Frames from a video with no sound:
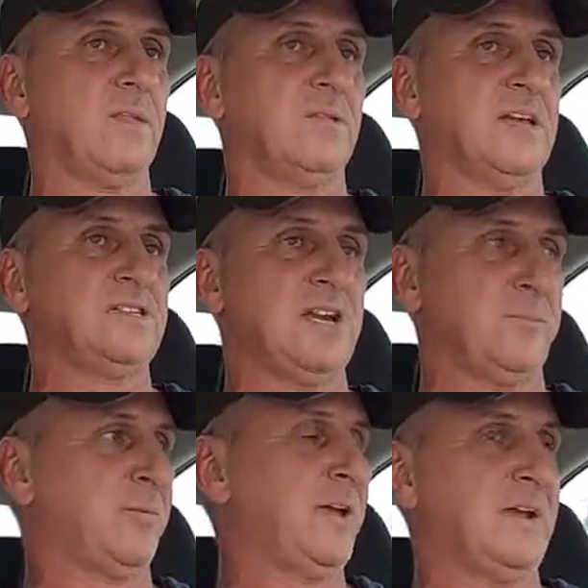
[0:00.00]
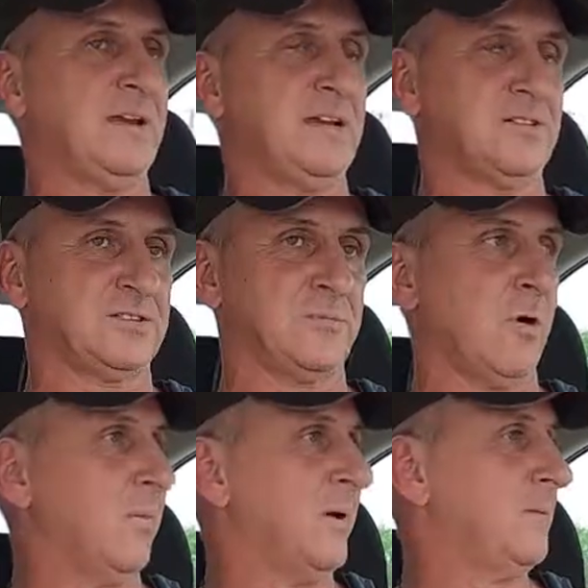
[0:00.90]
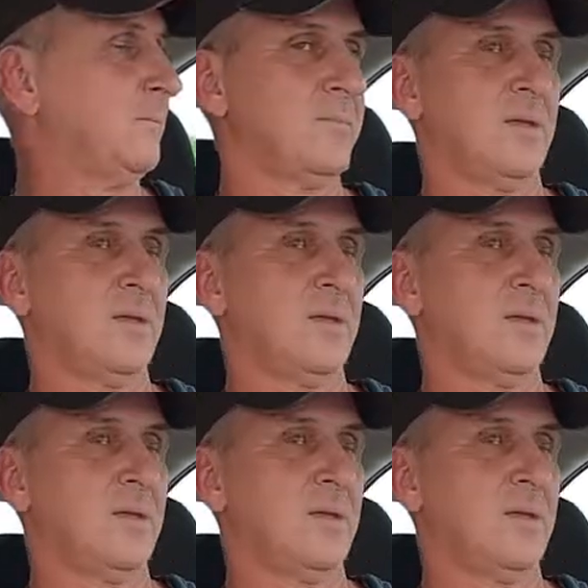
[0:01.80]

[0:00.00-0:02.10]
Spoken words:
Lake Champlain in just a moment.